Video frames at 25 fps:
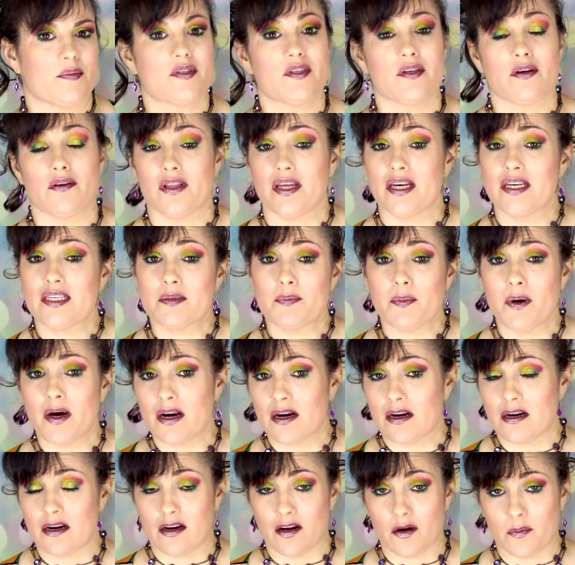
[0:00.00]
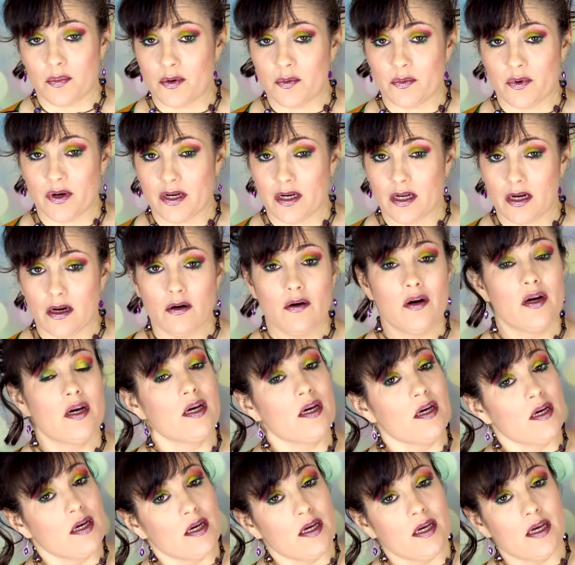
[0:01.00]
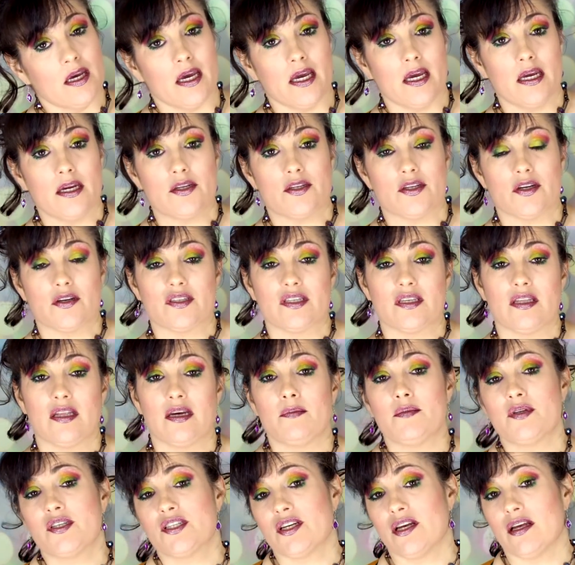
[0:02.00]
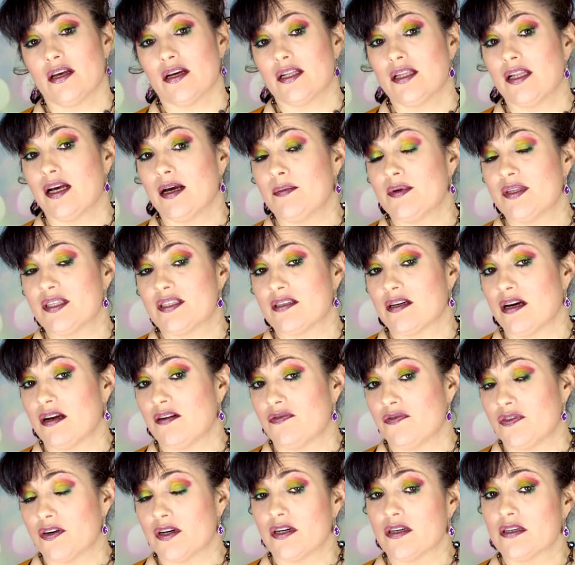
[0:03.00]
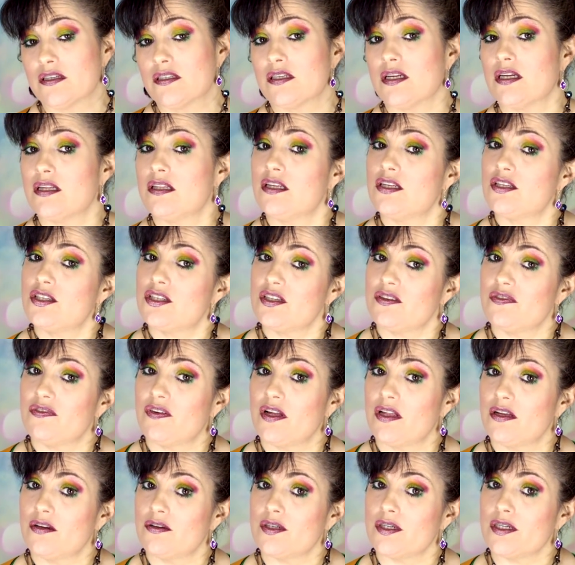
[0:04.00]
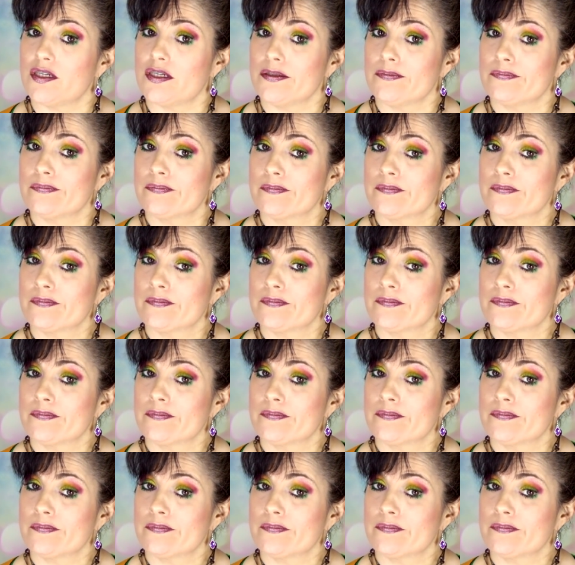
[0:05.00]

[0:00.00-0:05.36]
So they spotted an open window, and Josie let Michelle climb inside first, and then she followed her.